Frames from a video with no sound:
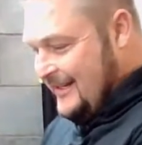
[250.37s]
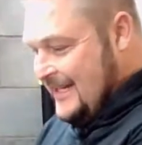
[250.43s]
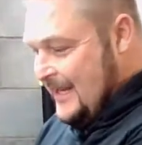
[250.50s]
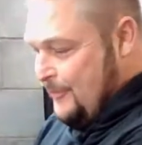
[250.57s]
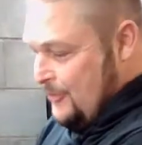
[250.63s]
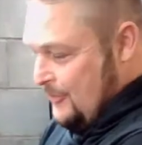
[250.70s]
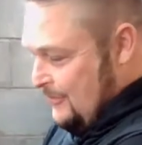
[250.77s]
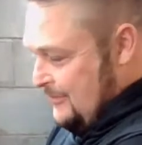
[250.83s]
than a
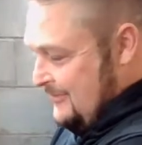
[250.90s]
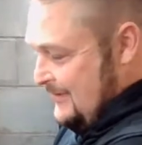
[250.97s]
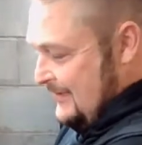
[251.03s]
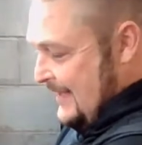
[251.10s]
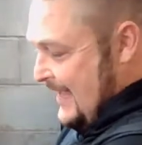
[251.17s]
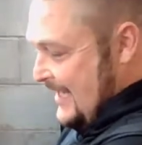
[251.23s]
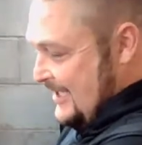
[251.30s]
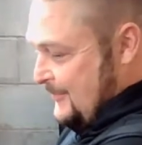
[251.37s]
couple
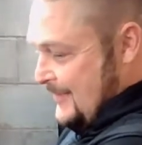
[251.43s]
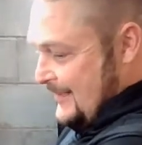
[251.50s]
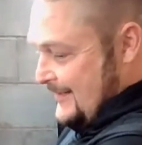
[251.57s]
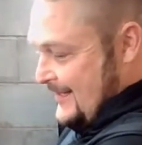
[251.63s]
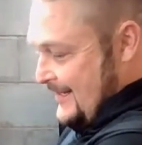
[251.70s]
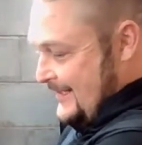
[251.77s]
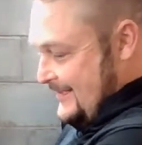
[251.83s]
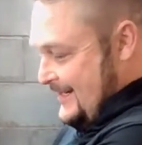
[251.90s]
last minute
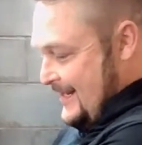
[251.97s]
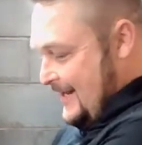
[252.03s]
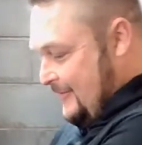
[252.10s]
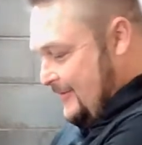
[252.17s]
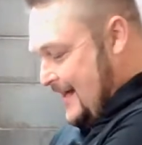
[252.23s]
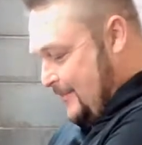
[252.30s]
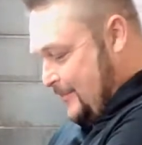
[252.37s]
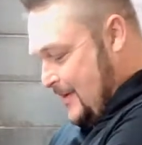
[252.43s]
things to kind of
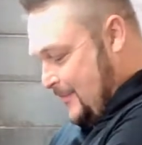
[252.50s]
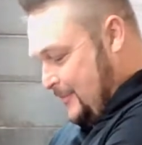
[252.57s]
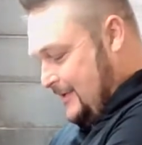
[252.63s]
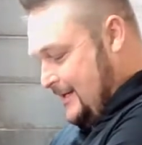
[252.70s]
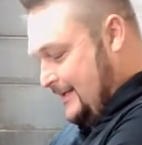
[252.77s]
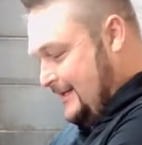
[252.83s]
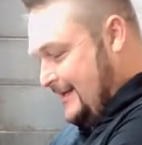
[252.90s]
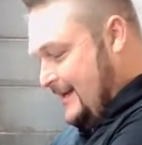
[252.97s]
wrap up and
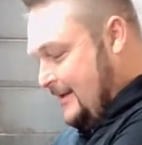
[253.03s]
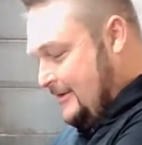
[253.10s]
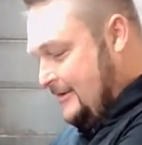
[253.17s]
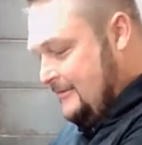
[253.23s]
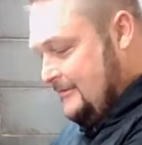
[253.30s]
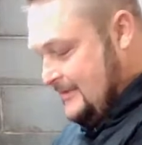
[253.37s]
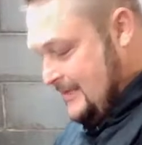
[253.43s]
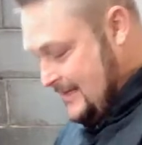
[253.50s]
get
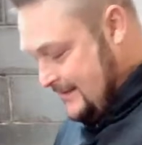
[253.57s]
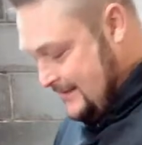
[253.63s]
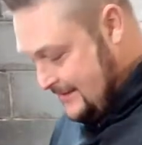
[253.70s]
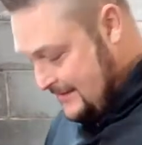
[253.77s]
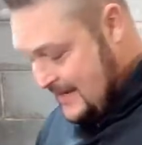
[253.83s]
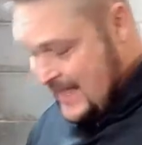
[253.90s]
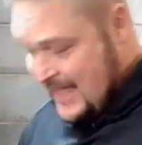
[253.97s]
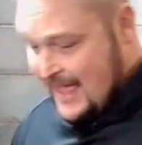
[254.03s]
together,
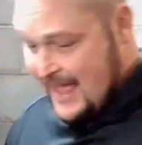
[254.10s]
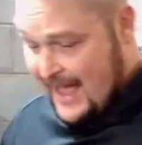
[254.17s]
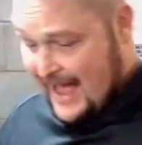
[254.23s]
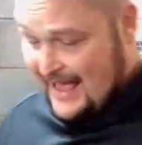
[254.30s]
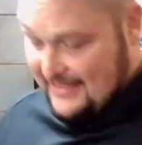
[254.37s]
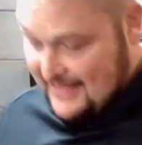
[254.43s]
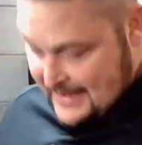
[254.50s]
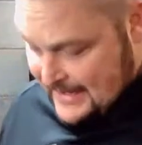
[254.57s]
I
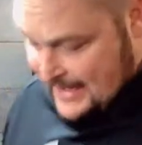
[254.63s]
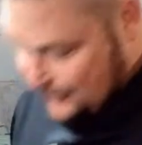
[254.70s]
think